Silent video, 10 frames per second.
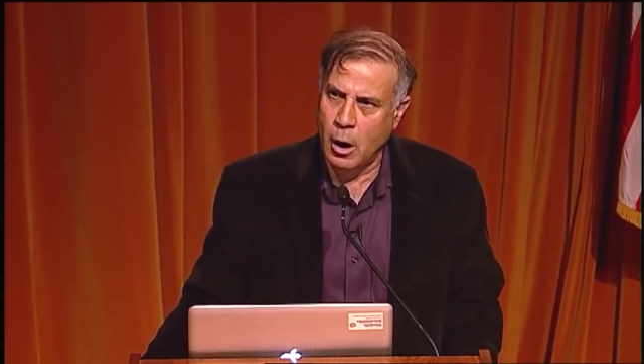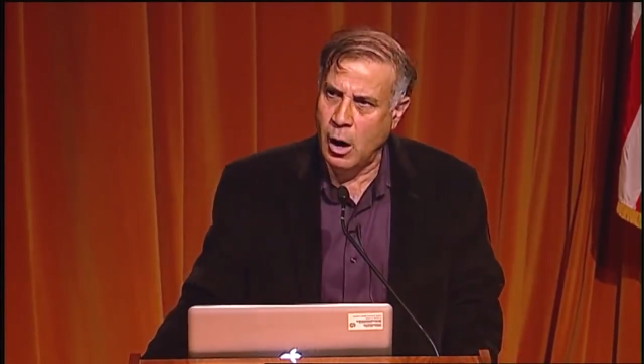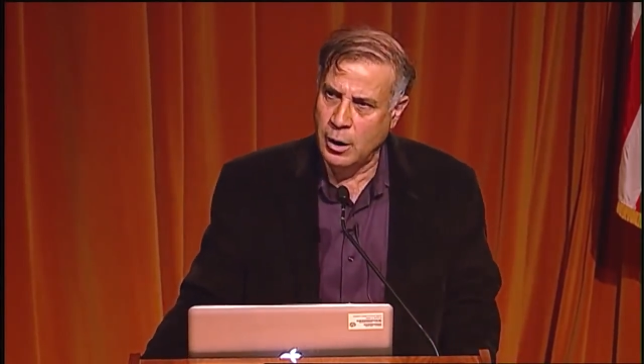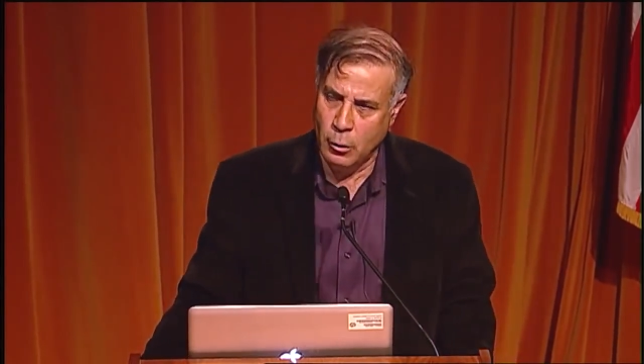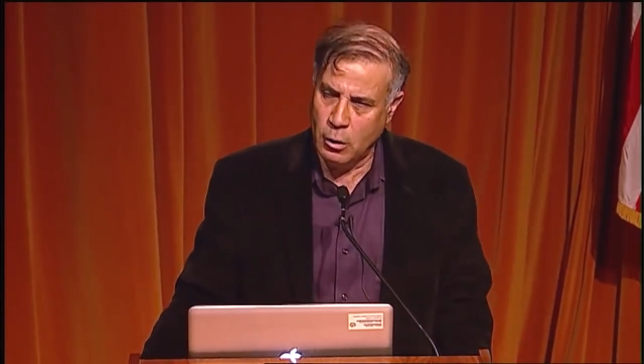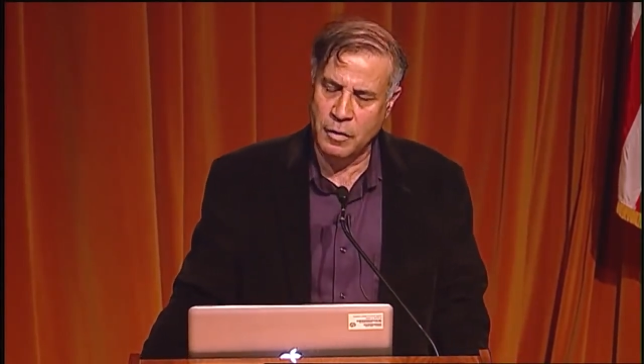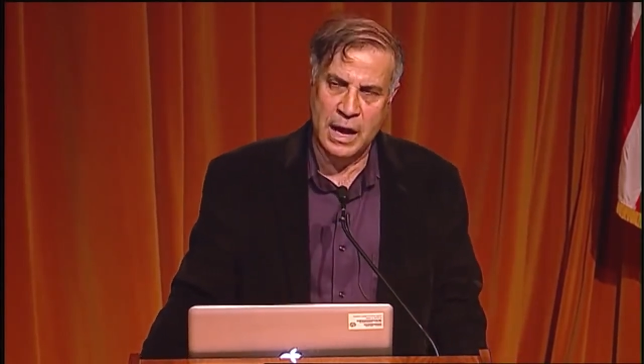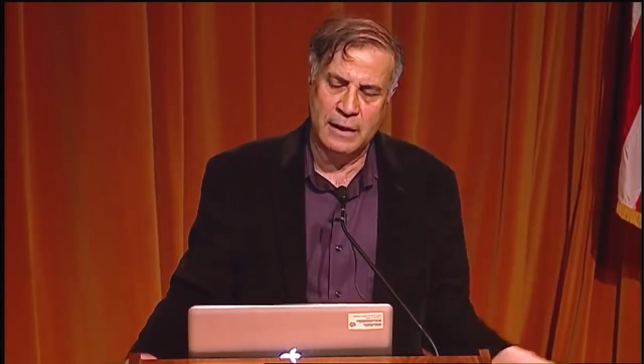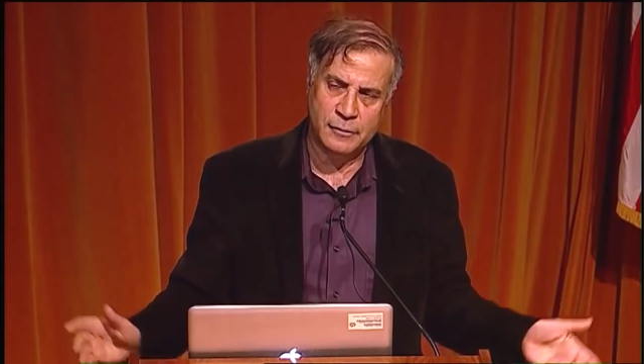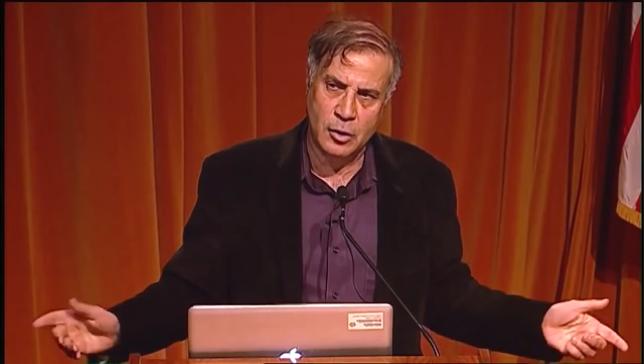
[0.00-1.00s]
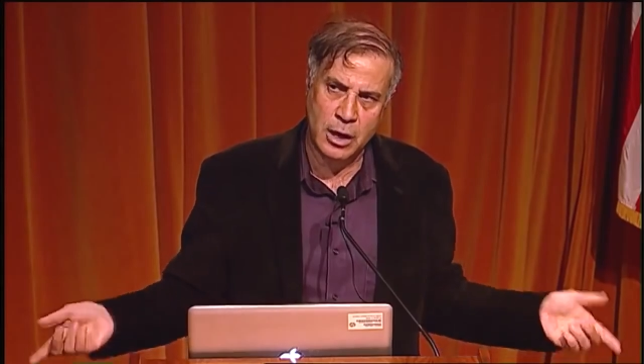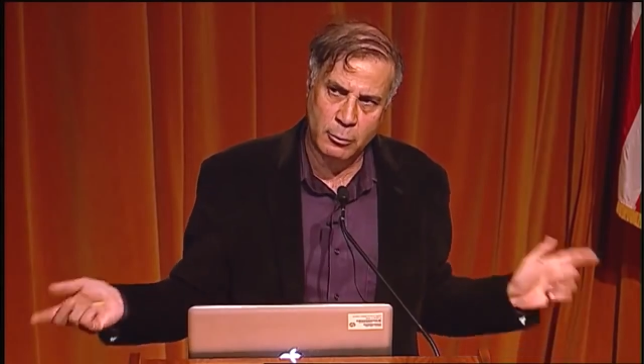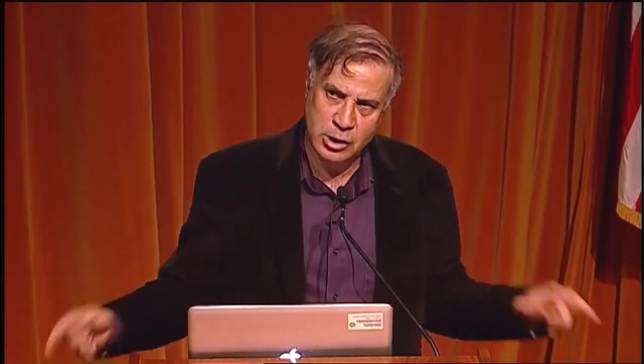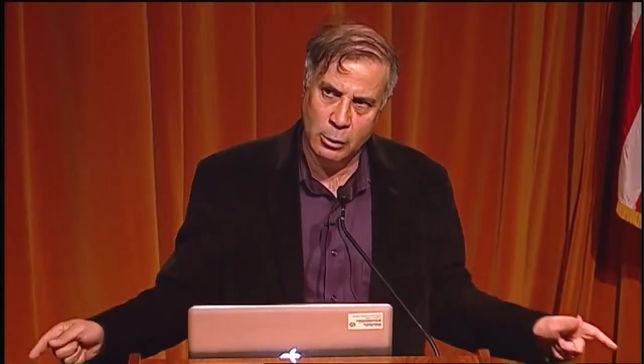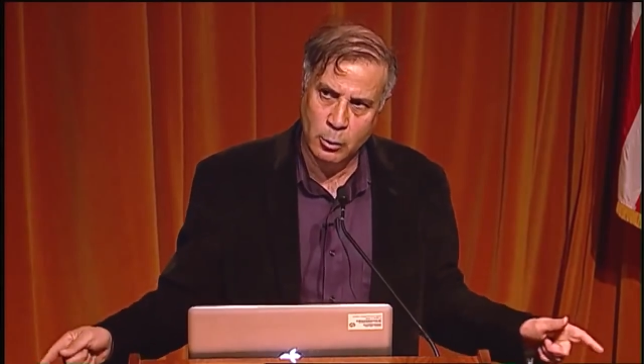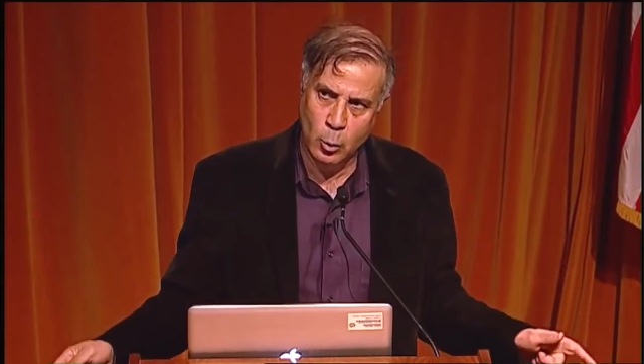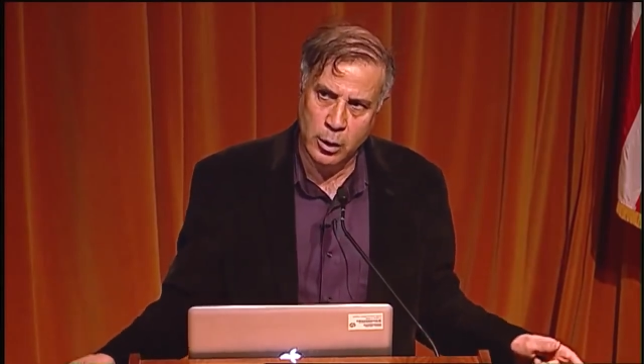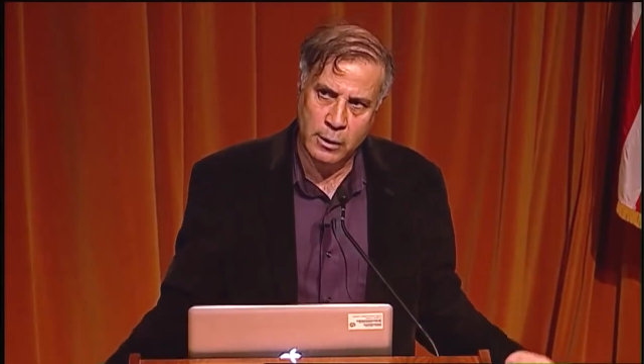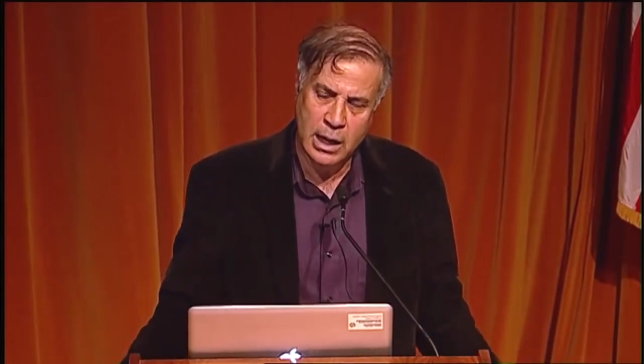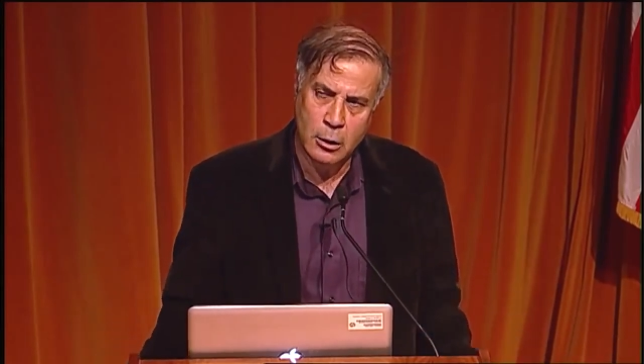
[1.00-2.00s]
on Earth after there was liquid
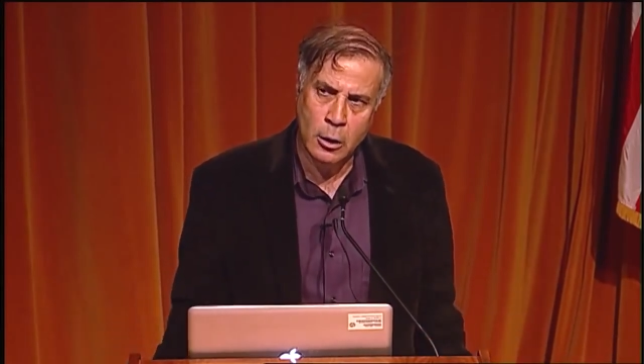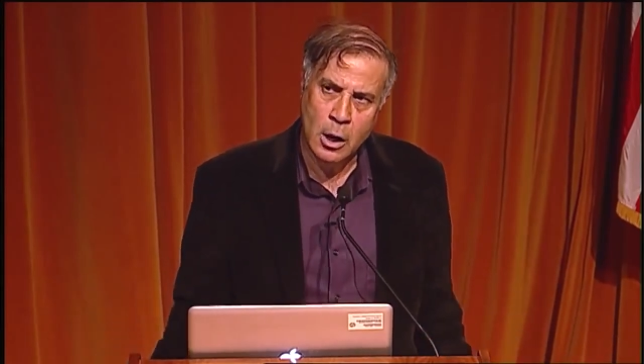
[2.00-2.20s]
water here.